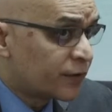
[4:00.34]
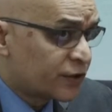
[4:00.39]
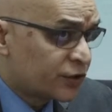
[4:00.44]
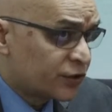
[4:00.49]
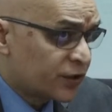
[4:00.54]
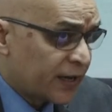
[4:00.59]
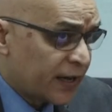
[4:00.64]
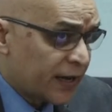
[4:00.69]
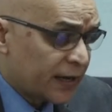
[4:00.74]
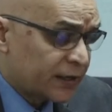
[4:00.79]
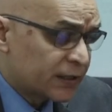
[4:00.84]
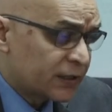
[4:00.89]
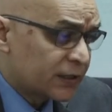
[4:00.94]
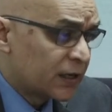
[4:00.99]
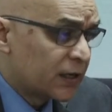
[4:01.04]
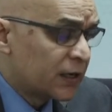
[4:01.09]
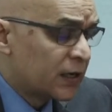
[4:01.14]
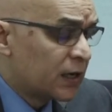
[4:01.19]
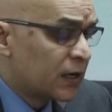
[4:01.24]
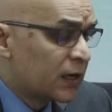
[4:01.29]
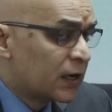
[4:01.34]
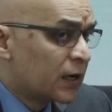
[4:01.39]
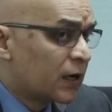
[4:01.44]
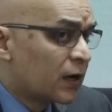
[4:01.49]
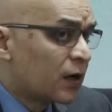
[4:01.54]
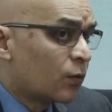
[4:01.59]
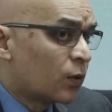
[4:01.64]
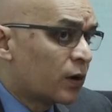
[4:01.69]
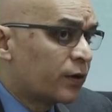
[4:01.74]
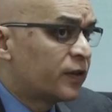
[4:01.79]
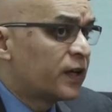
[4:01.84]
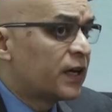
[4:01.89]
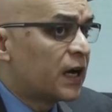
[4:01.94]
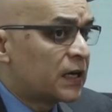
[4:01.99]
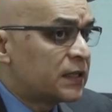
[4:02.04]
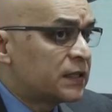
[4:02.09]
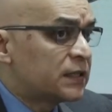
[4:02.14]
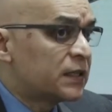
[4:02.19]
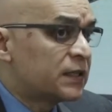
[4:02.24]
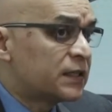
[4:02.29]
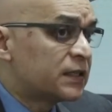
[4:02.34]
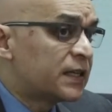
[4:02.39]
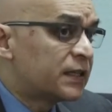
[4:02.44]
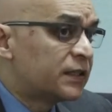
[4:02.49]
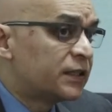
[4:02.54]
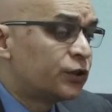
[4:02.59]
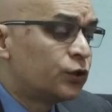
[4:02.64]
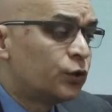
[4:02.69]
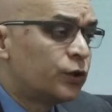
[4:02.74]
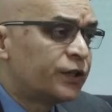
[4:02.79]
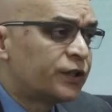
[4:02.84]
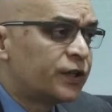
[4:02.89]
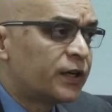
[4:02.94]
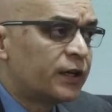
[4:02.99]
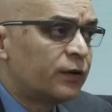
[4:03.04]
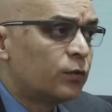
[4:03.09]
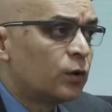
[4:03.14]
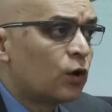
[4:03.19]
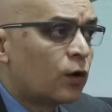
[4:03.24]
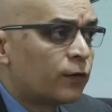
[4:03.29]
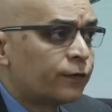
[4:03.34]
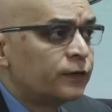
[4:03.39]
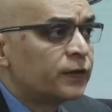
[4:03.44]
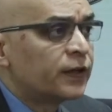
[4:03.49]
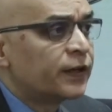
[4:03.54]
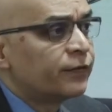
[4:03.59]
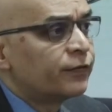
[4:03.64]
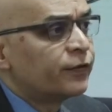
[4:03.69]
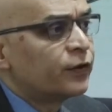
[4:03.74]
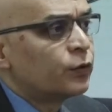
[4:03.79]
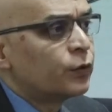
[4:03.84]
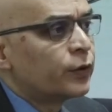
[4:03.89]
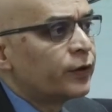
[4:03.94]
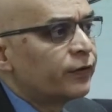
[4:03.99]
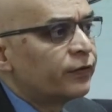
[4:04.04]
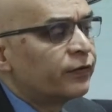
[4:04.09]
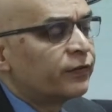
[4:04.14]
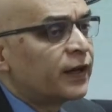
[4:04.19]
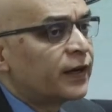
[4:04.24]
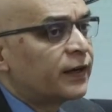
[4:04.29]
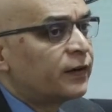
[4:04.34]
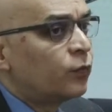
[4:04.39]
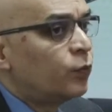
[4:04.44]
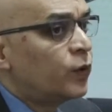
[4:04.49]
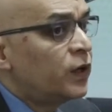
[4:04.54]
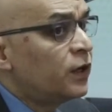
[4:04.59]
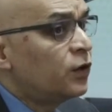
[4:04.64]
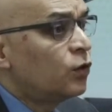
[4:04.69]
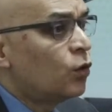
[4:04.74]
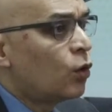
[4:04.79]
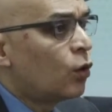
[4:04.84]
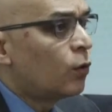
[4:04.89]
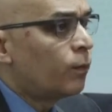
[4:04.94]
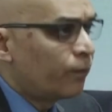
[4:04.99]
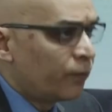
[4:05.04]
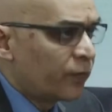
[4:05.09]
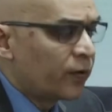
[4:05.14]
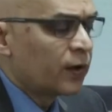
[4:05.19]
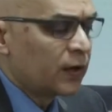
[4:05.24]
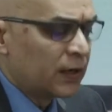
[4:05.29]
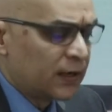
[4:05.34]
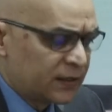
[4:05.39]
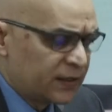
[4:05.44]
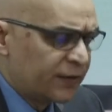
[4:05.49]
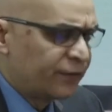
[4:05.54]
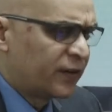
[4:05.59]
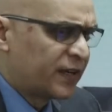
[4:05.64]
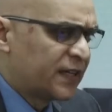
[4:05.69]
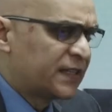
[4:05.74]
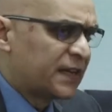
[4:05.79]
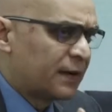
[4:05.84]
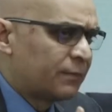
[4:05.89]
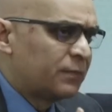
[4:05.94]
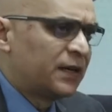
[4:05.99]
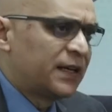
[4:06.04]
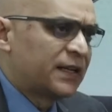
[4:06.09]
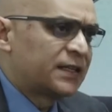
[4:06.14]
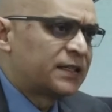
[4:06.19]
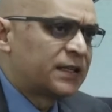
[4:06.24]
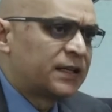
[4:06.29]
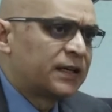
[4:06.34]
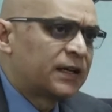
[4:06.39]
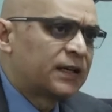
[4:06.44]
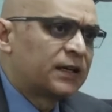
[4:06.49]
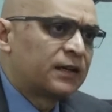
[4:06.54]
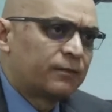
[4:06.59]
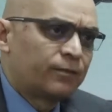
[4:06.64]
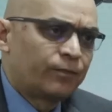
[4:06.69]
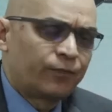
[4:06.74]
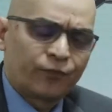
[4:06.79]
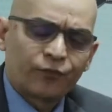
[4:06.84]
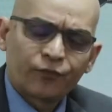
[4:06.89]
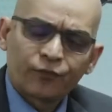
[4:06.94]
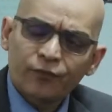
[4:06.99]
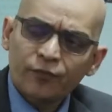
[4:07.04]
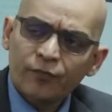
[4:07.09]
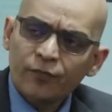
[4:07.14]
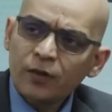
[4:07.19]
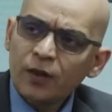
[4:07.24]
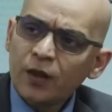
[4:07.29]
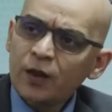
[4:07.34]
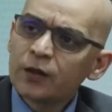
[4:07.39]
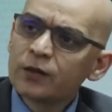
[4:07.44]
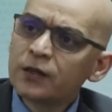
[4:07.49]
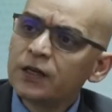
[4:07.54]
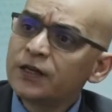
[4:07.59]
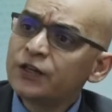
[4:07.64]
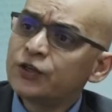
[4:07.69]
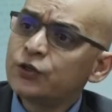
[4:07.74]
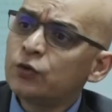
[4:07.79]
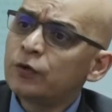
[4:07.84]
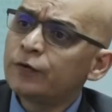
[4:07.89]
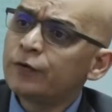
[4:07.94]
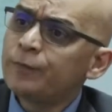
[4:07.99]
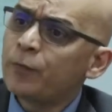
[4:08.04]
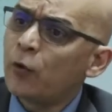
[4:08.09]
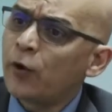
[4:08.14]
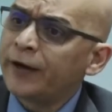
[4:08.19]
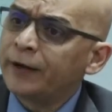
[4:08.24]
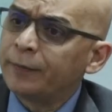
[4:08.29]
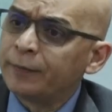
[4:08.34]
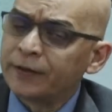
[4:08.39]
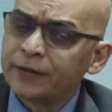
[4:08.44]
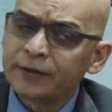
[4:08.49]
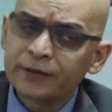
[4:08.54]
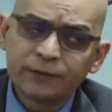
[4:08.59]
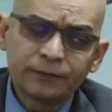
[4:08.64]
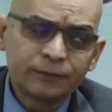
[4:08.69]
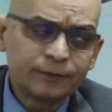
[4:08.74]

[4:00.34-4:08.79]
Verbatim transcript: which they act. One of the answers that the judiciary will often give you is that we know, say for example, let's take the issue of appointment.